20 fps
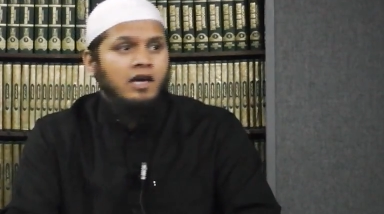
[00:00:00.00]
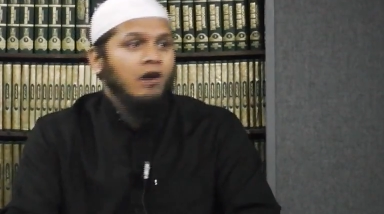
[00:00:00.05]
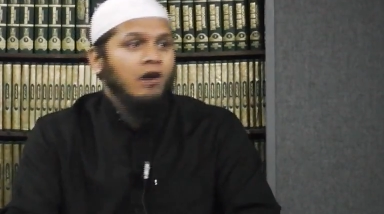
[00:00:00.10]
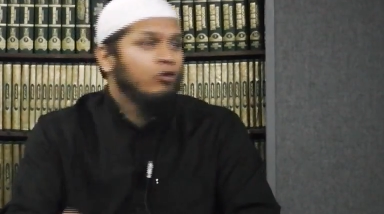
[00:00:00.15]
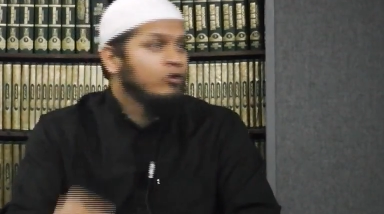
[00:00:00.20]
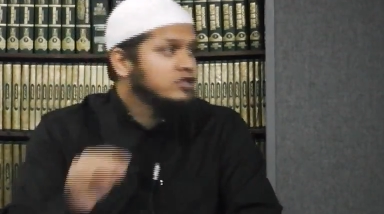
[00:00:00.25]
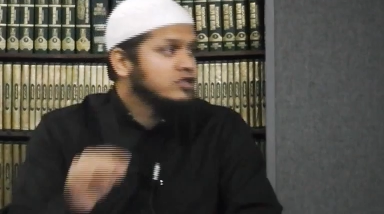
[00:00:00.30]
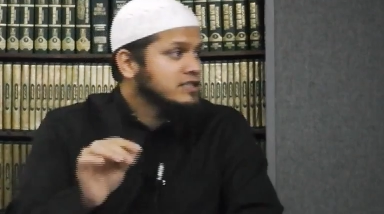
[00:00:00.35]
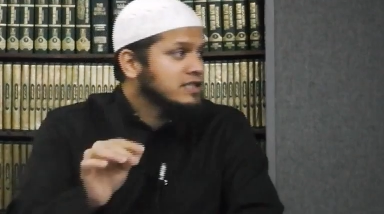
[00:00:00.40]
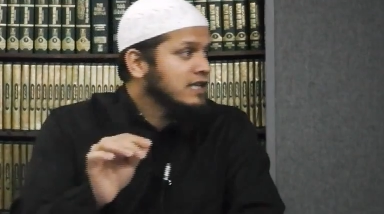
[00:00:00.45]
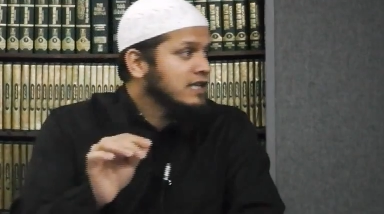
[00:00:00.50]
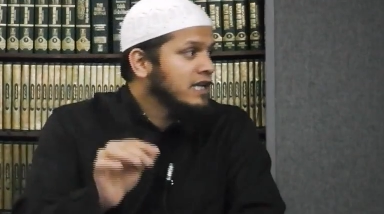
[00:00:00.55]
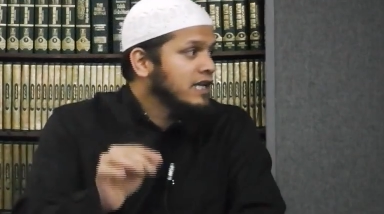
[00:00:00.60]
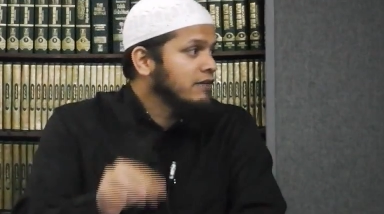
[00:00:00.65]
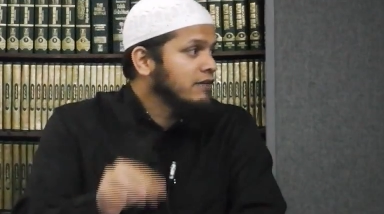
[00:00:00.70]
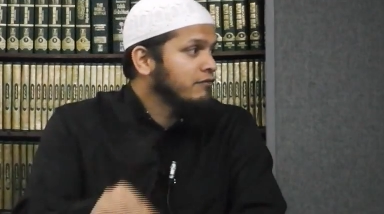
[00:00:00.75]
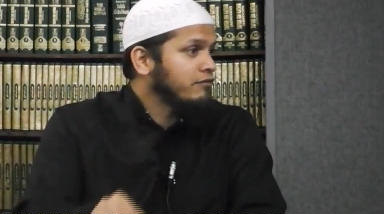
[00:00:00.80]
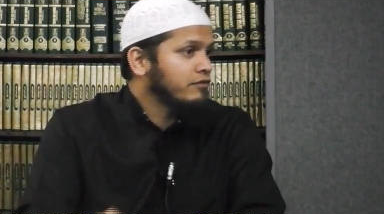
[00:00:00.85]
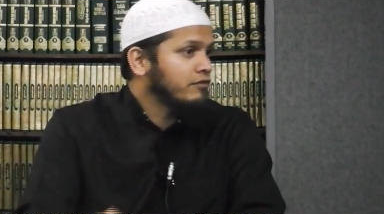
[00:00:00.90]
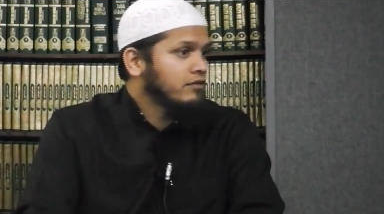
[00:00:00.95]
our
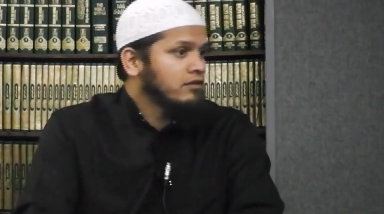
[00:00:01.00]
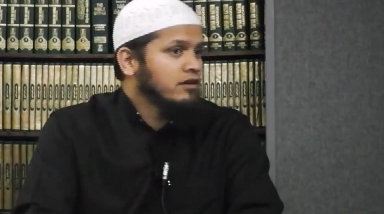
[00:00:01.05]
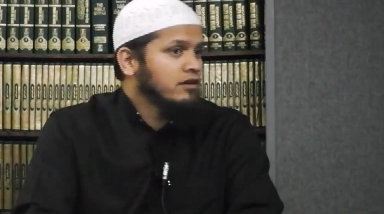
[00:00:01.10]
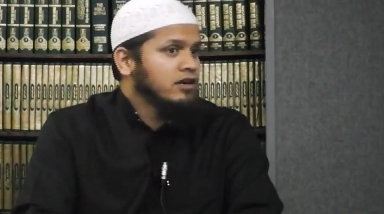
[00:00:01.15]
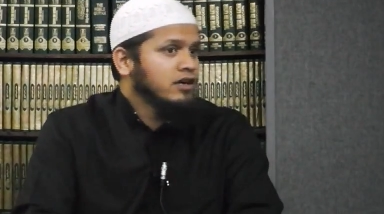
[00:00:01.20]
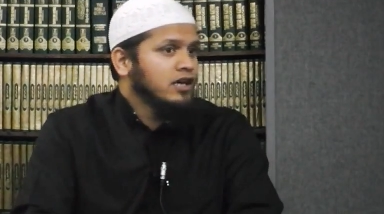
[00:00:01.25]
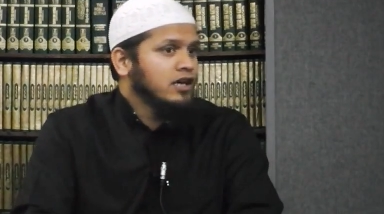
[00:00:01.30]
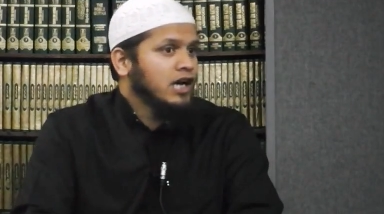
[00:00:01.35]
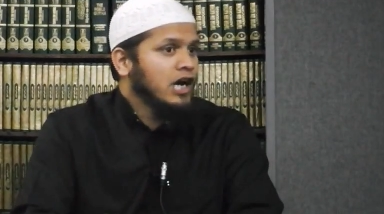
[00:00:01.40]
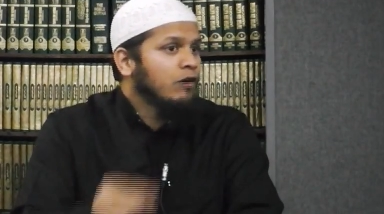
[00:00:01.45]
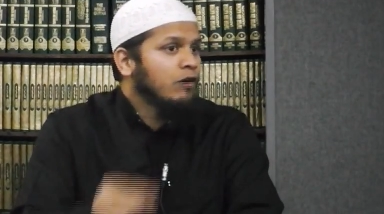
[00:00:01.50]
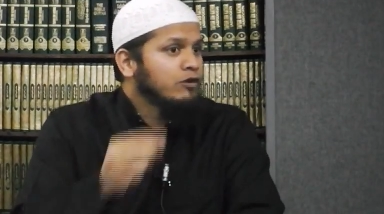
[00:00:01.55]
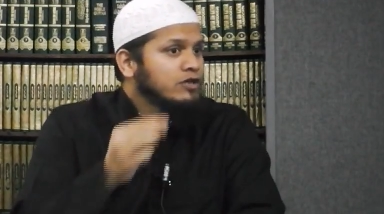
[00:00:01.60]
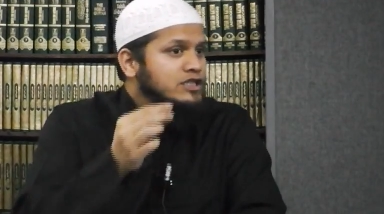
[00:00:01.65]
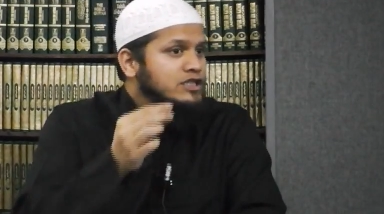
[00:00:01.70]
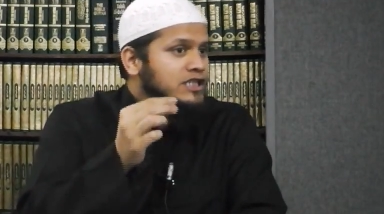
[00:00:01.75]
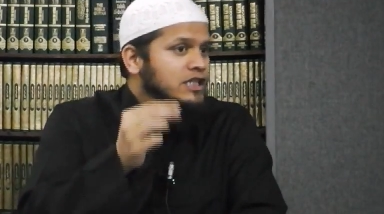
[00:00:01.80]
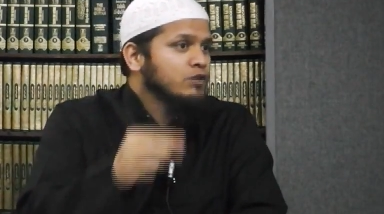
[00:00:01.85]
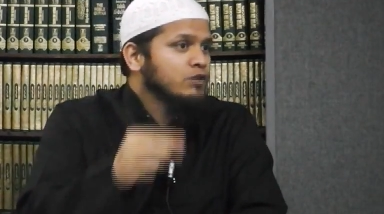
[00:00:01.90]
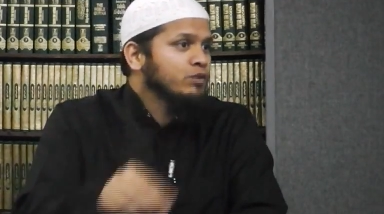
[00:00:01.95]
slave, our
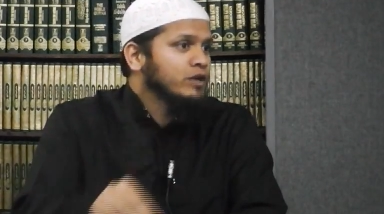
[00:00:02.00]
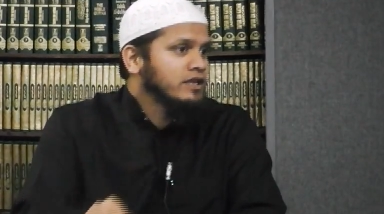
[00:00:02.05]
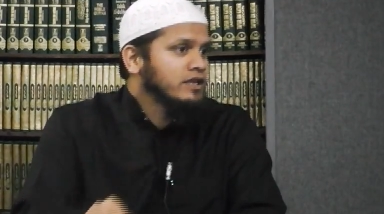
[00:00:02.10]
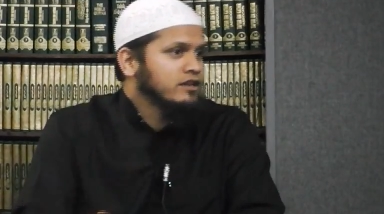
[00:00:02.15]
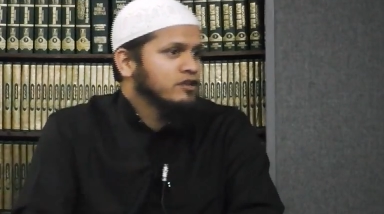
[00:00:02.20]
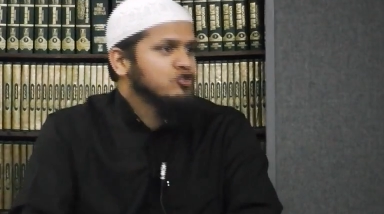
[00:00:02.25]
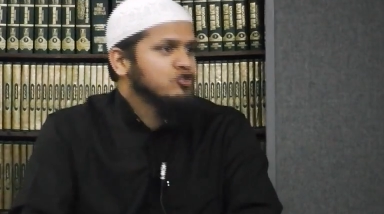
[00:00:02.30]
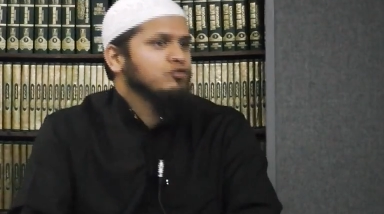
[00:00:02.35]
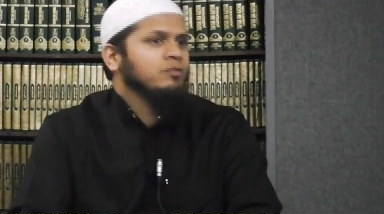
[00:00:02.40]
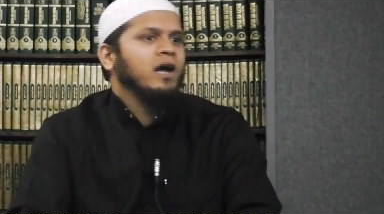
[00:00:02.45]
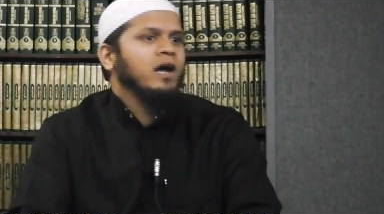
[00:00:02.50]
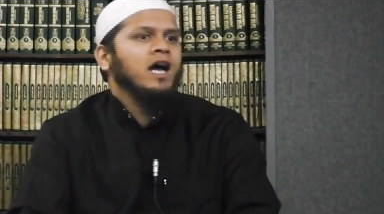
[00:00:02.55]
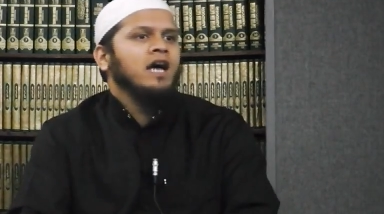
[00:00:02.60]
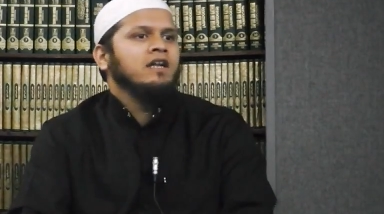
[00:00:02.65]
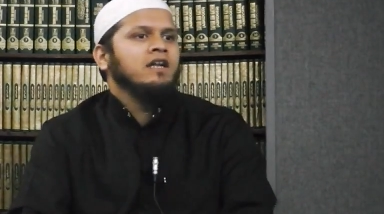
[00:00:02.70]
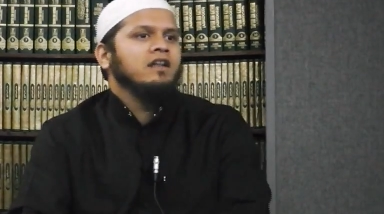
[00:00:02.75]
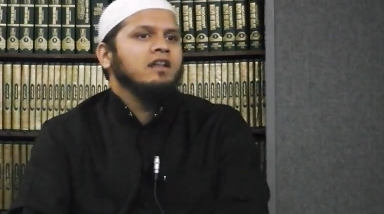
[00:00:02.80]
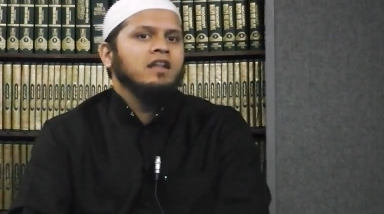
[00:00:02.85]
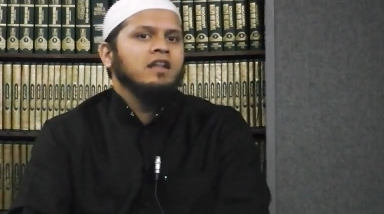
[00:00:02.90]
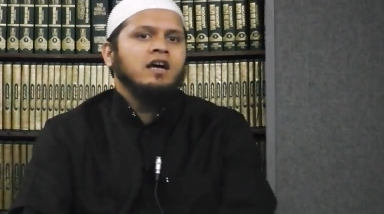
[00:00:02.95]
servant,
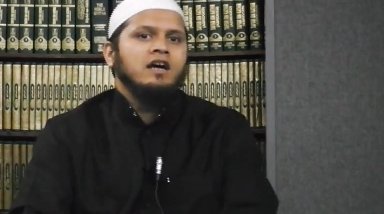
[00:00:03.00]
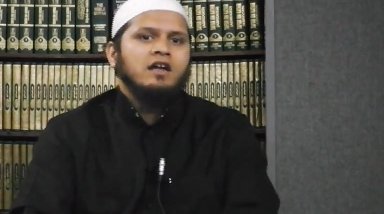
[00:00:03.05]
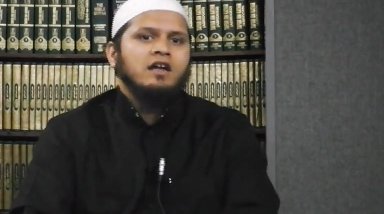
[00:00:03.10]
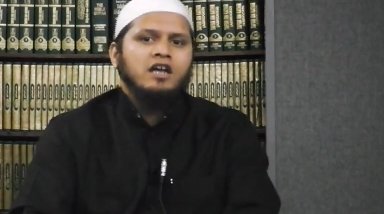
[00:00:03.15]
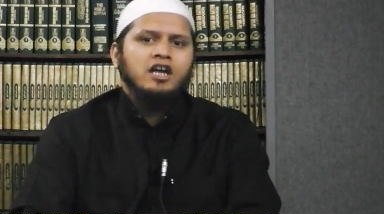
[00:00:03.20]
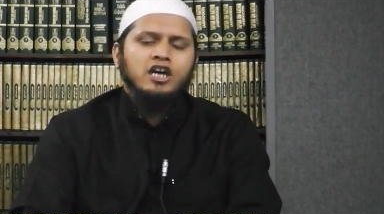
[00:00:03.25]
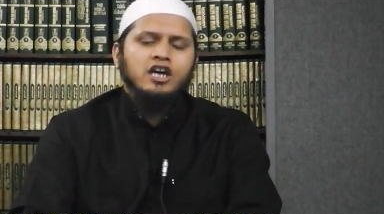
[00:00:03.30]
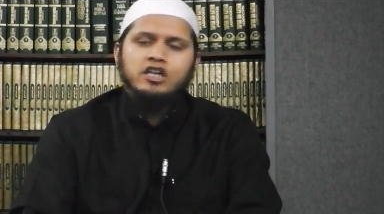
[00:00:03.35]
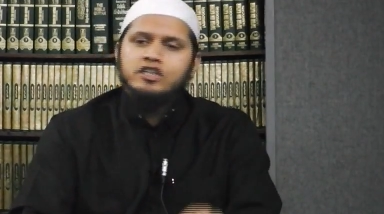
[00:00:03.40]
subhanallah.